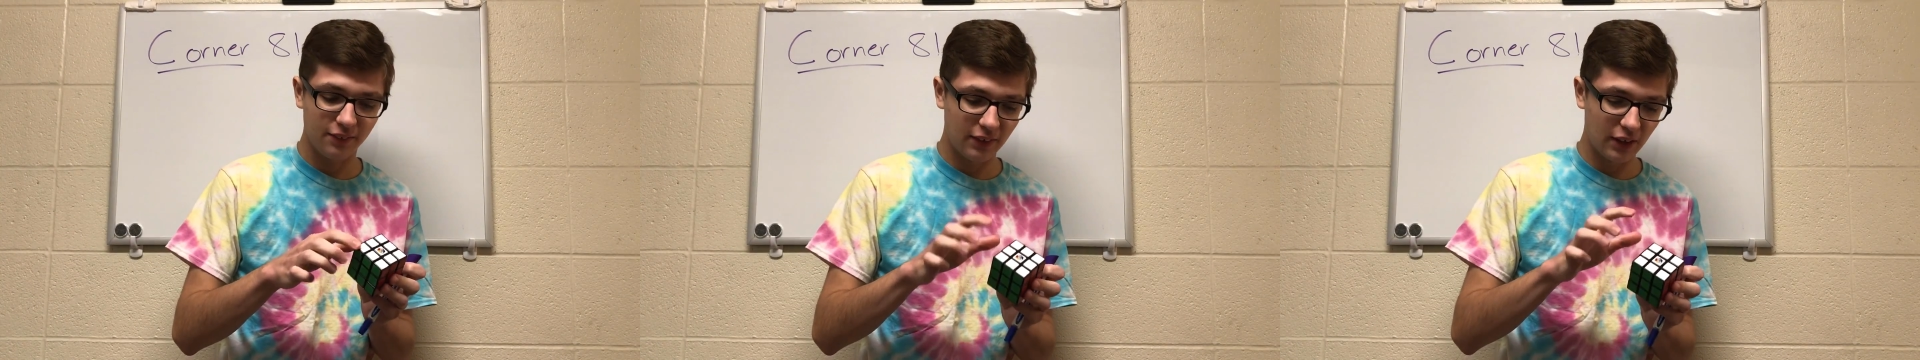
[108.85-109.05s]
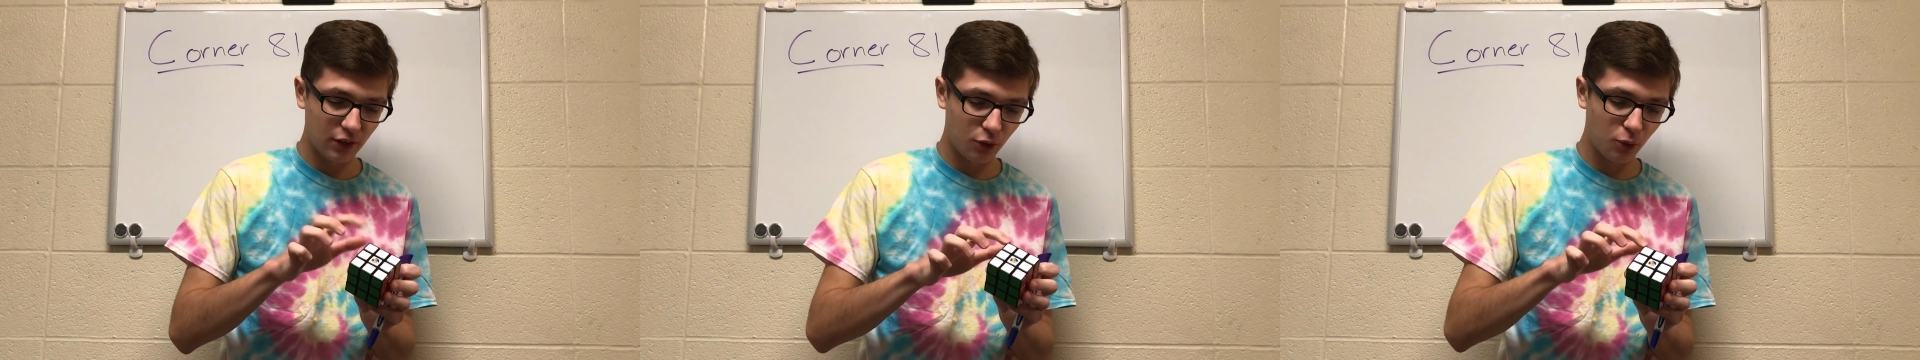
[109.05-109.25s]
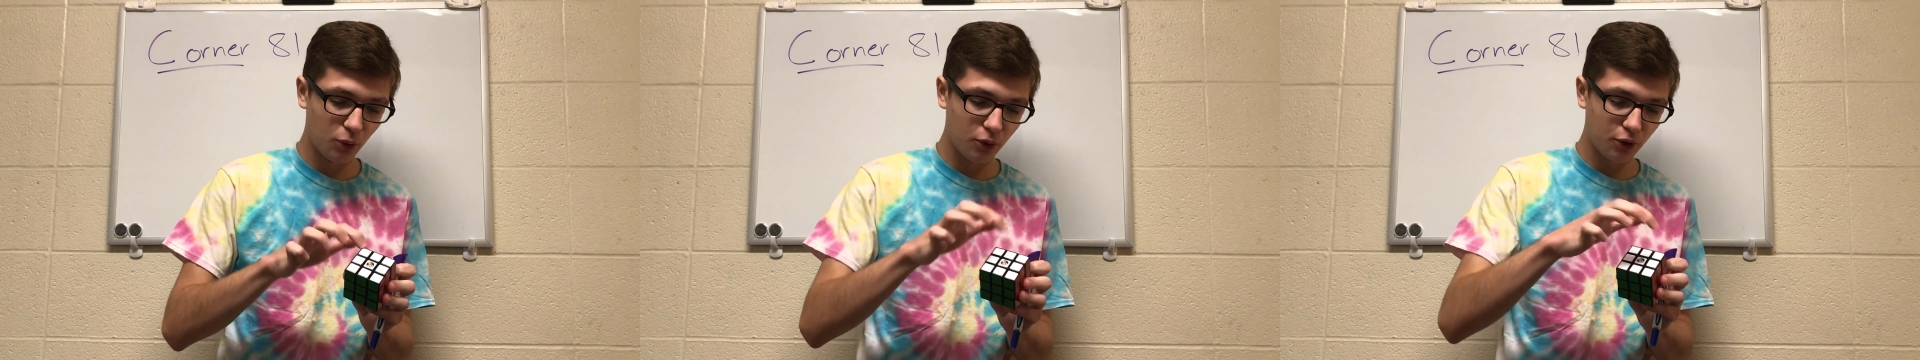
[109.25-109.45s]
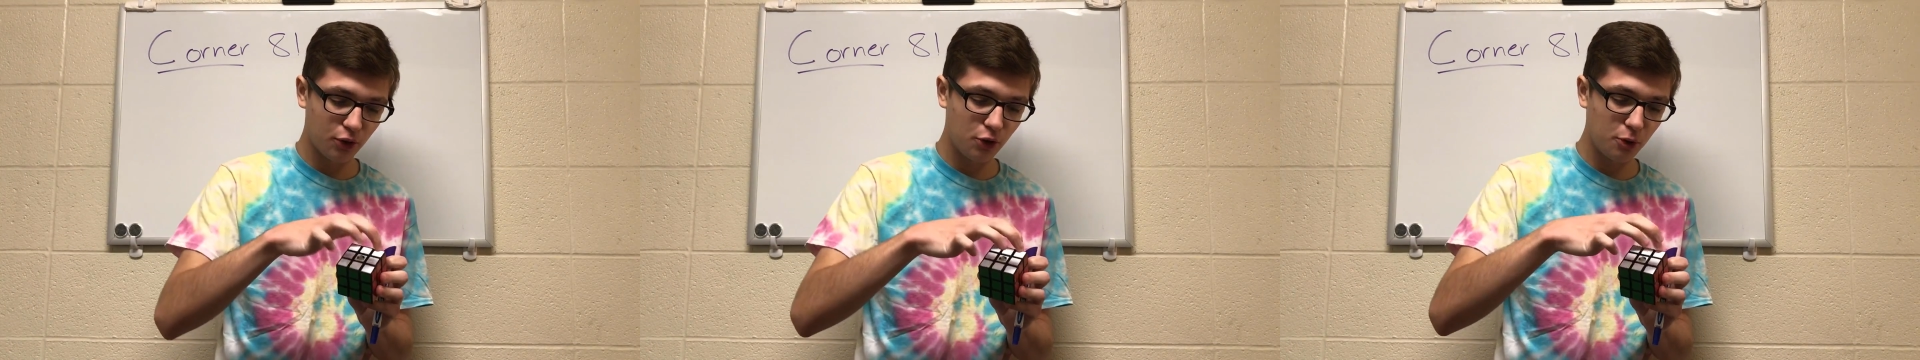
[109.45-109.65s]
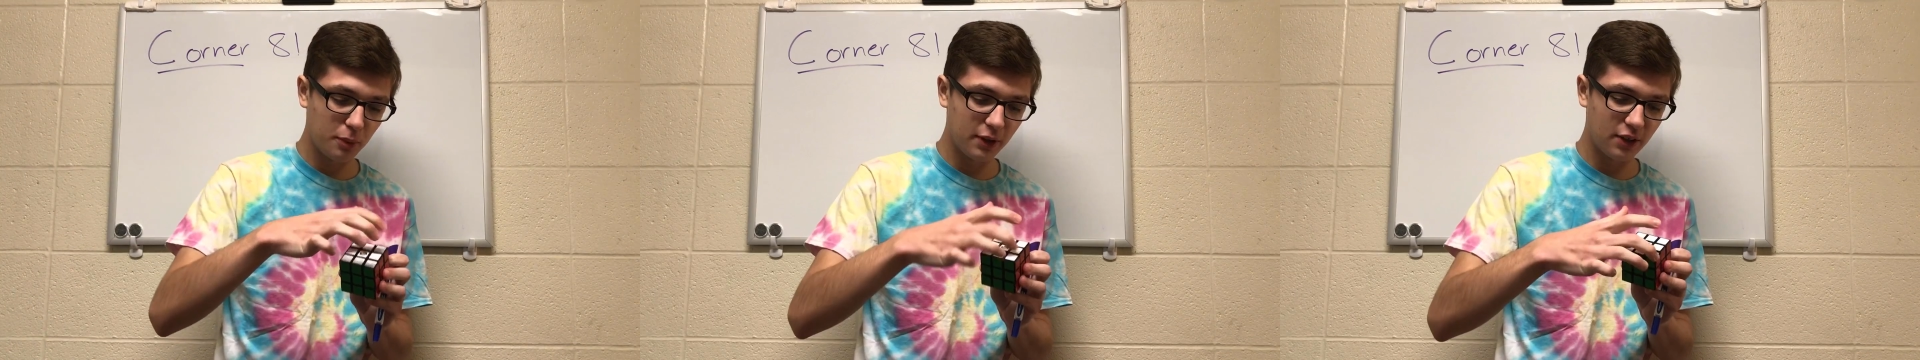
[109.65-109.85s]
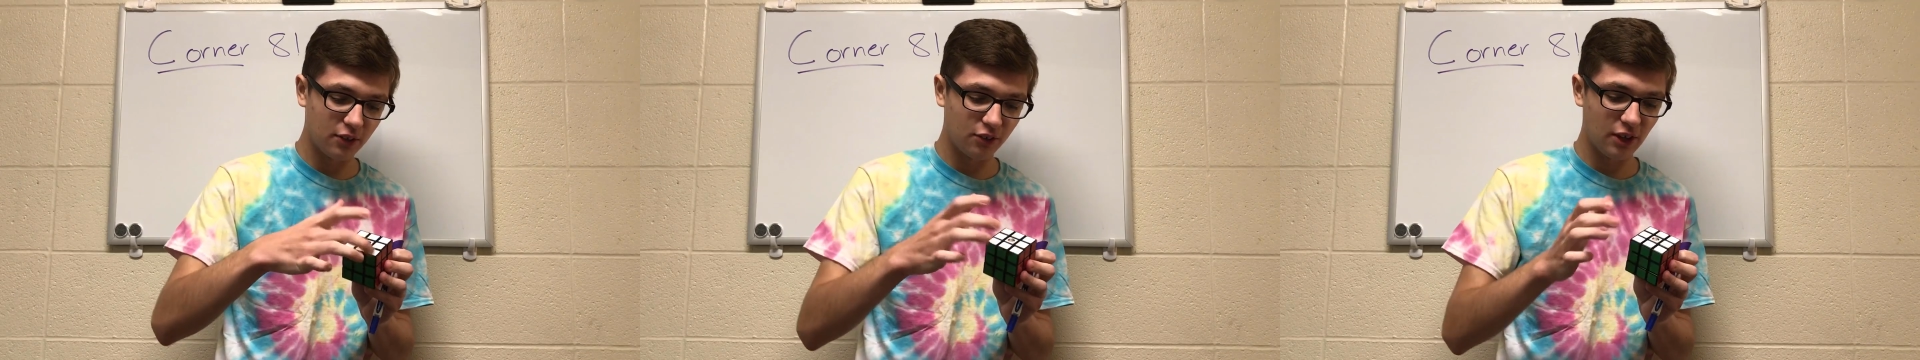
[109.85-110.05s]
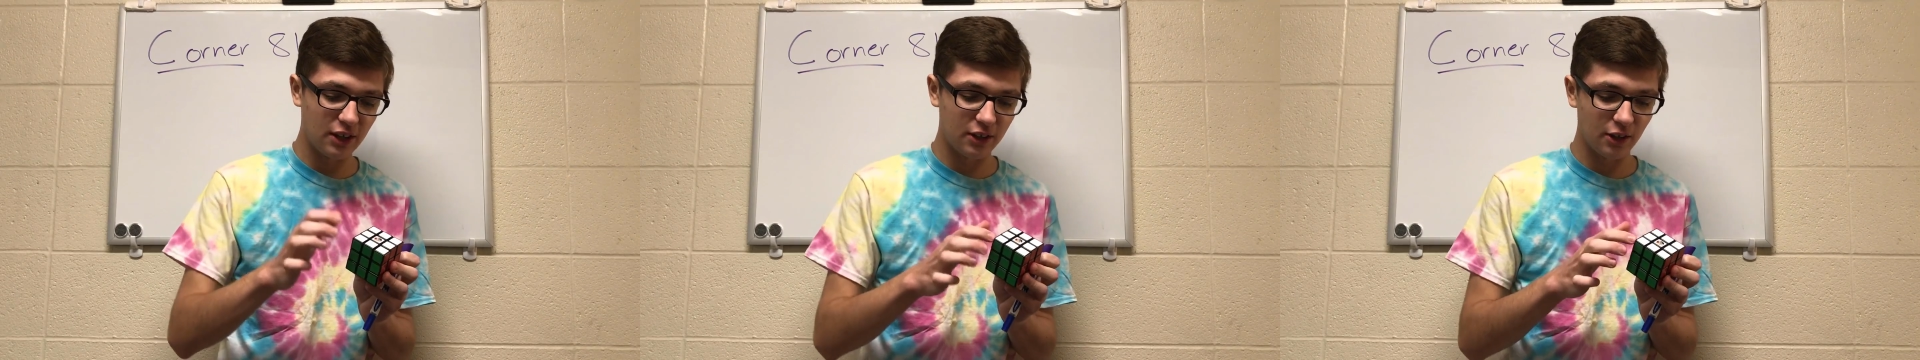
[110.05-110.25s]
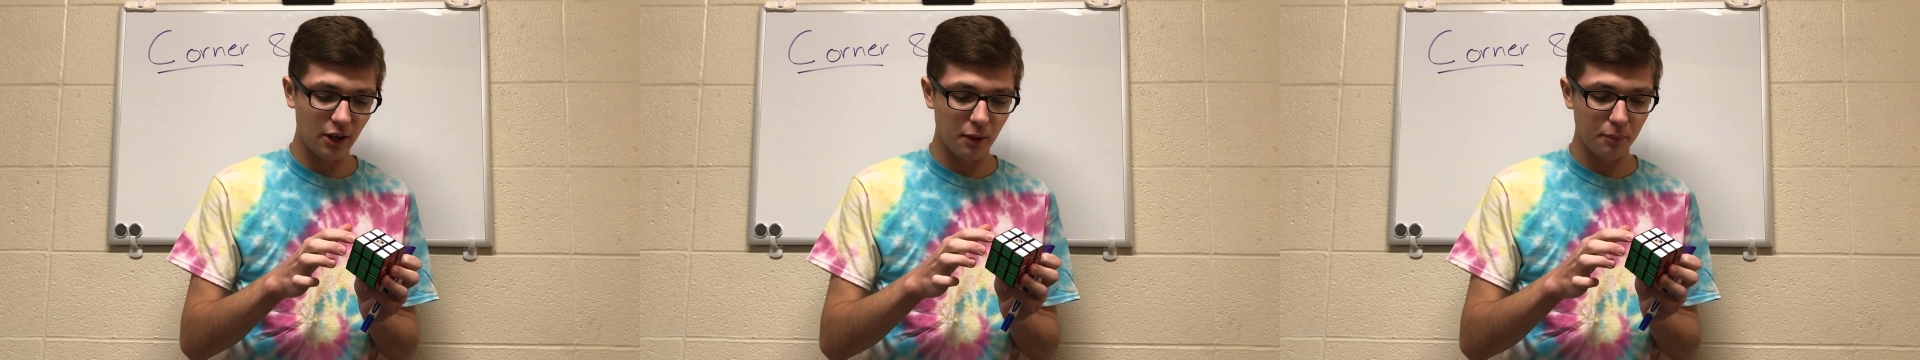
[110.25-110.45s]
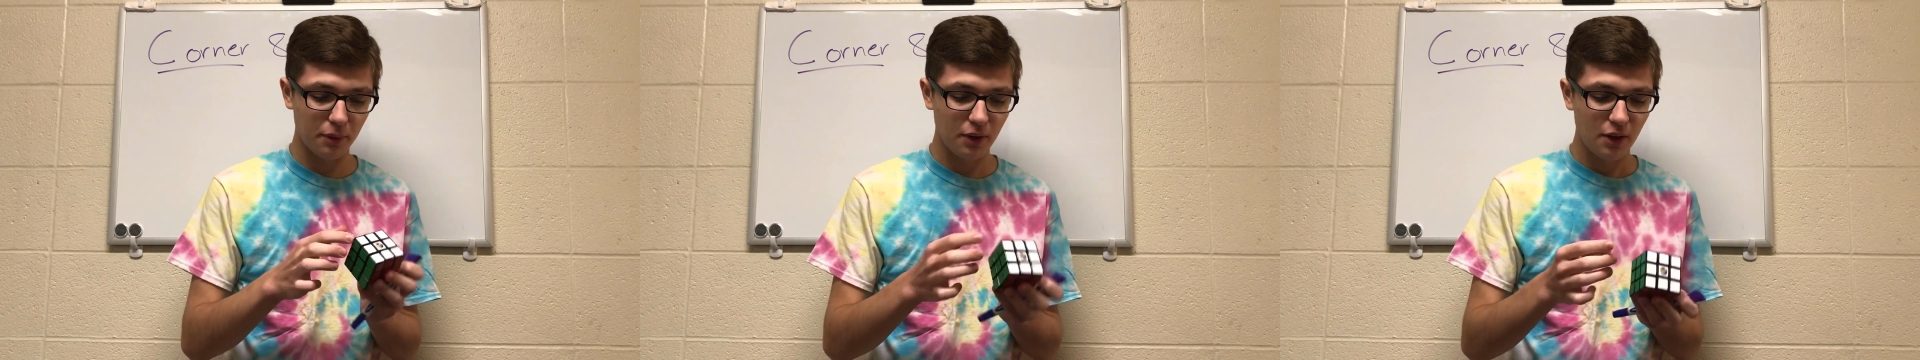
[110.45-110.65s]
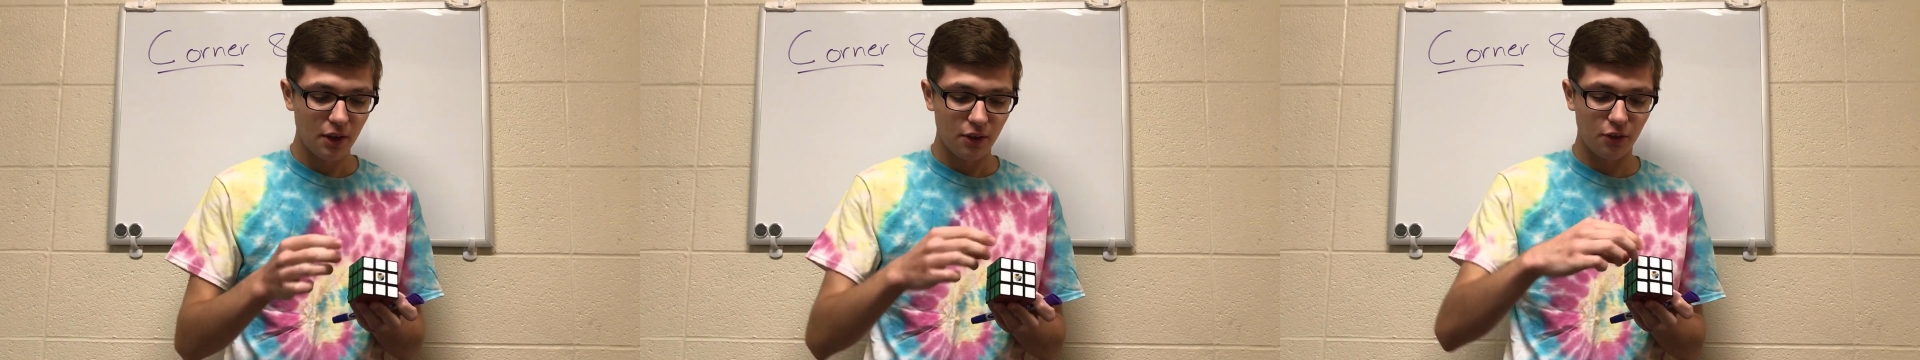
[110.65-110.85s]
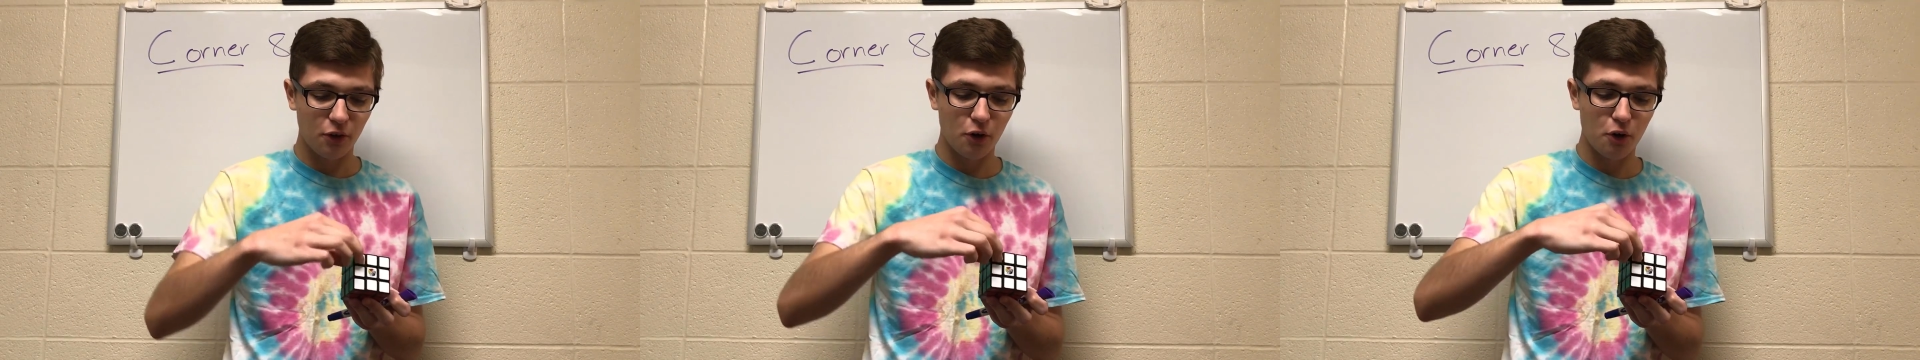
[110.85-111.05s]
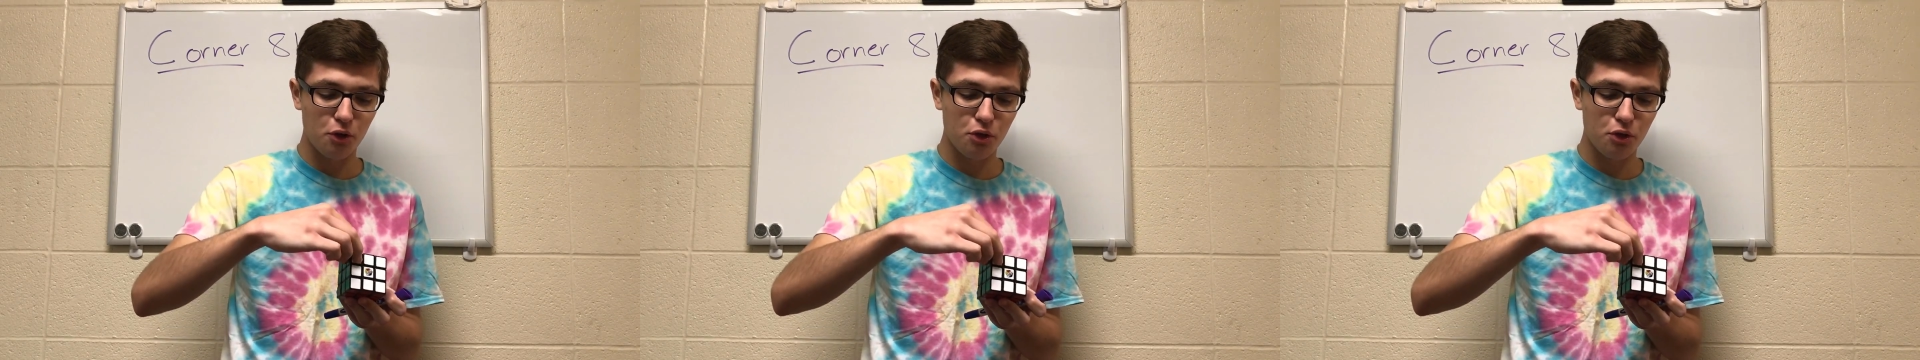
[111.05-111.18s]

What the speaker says: that a corner cubie can take up, there are